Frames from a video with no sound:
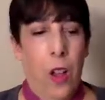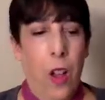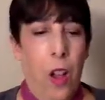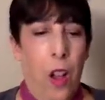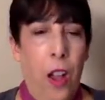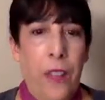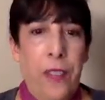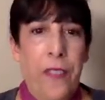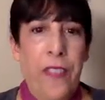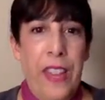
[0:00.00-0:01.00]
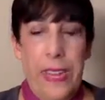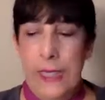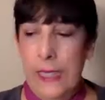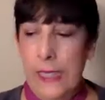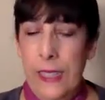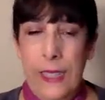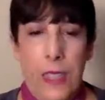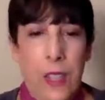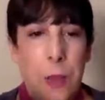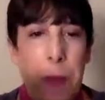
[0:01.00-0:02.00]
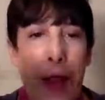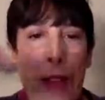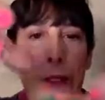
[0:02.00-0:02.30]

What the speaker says: on the face, the back of